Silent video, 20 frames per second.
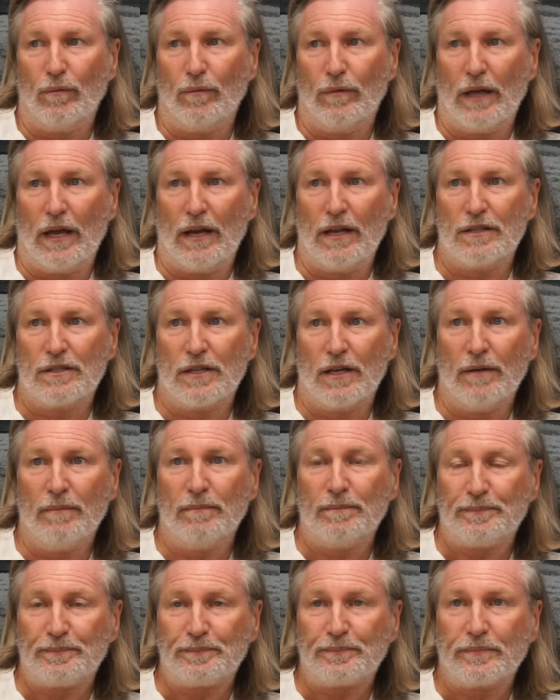there is
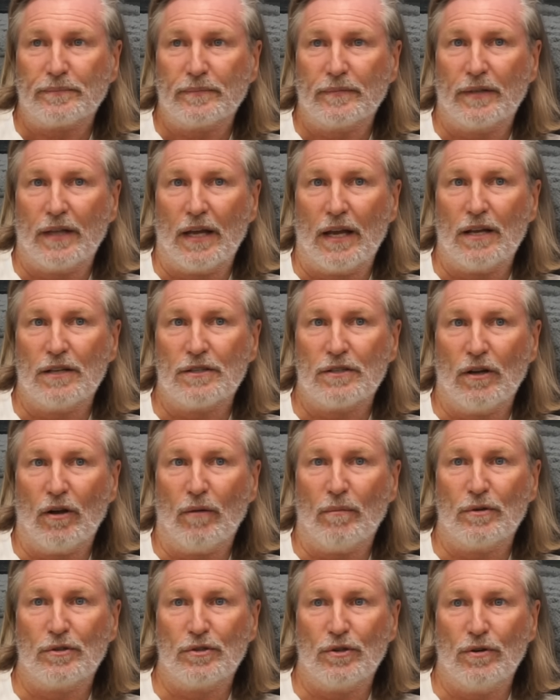an
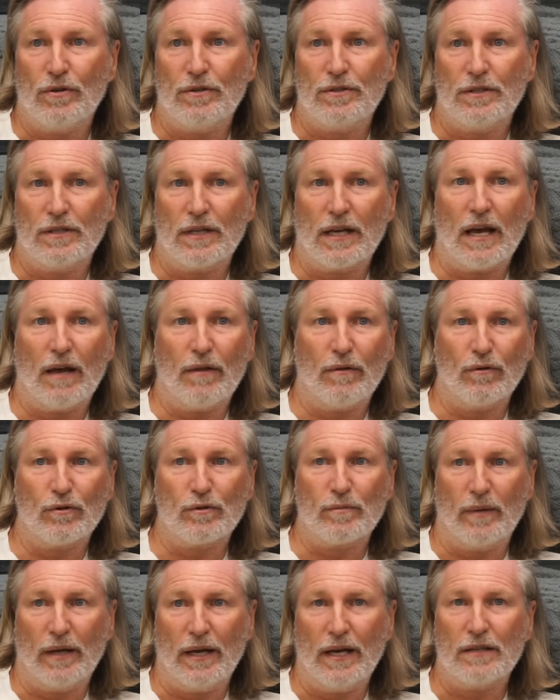opportunity to get
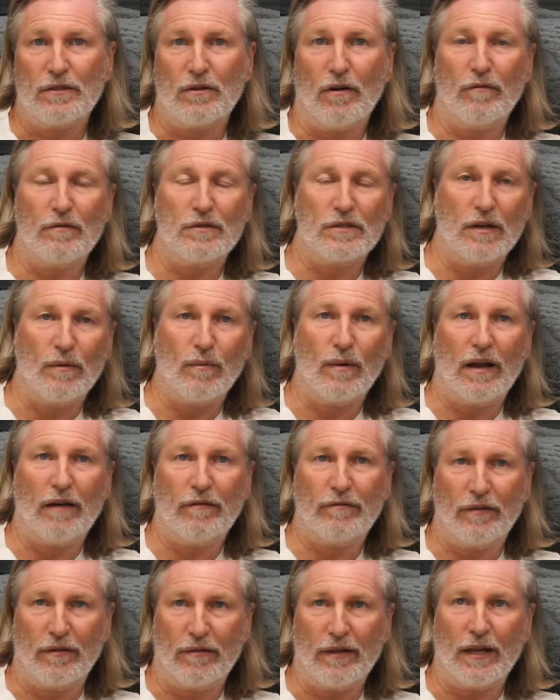those players. Obviously, we'll
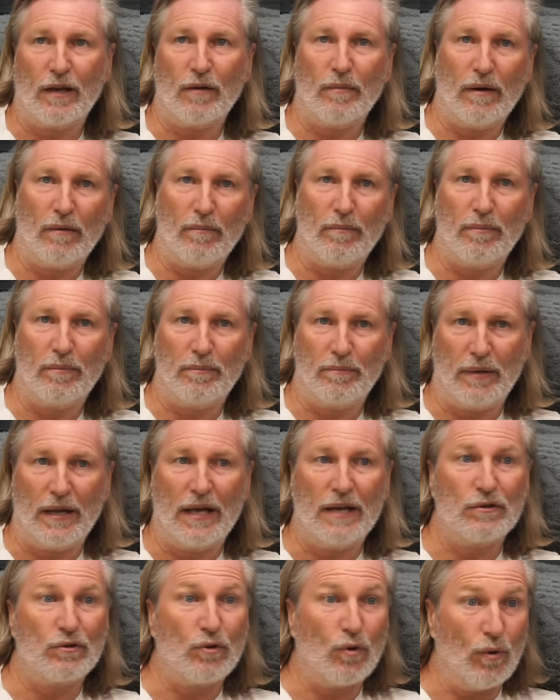have to think about
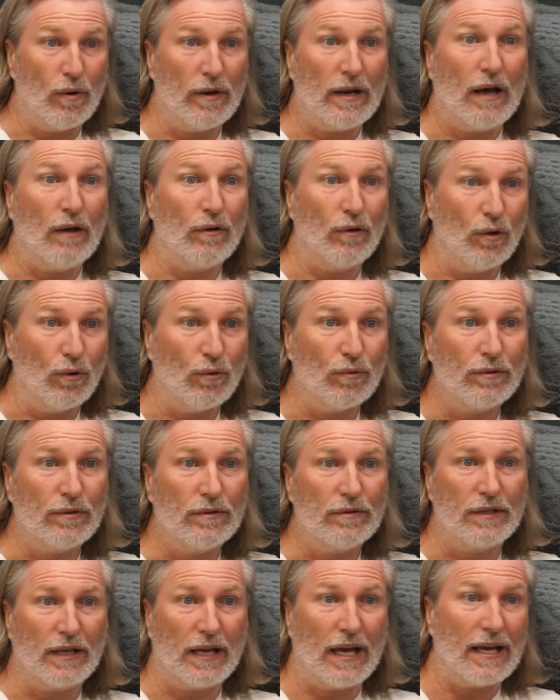players going out loan
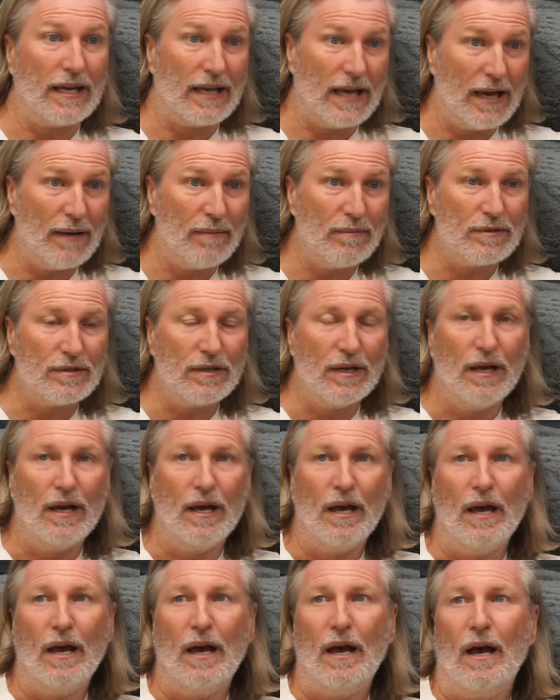to get games.
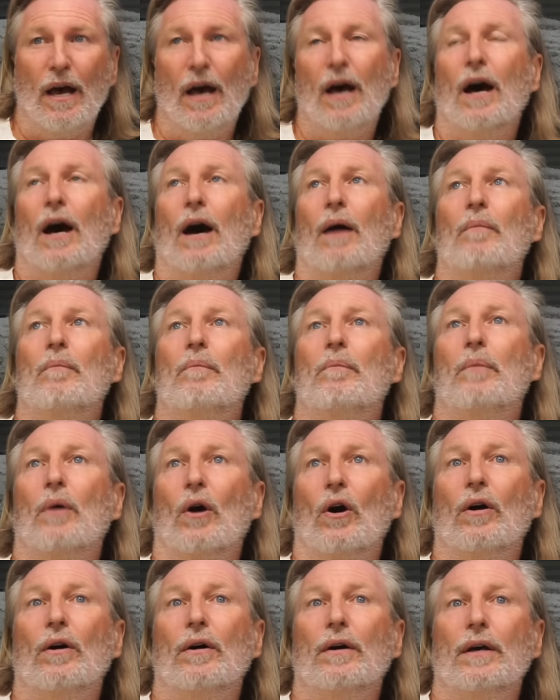
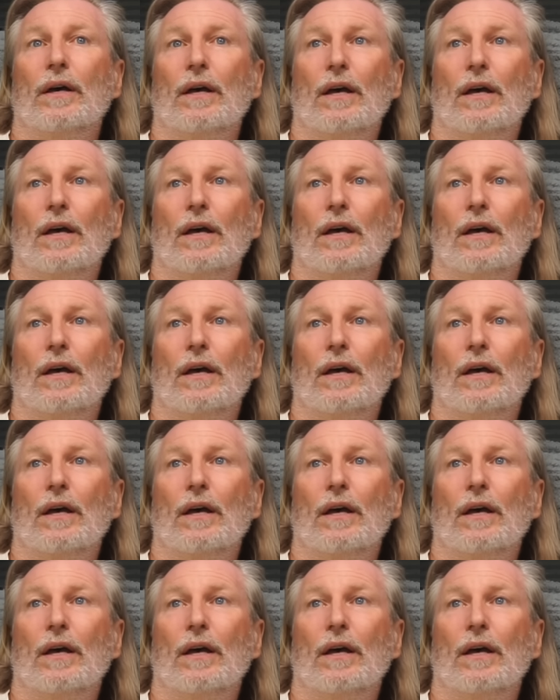But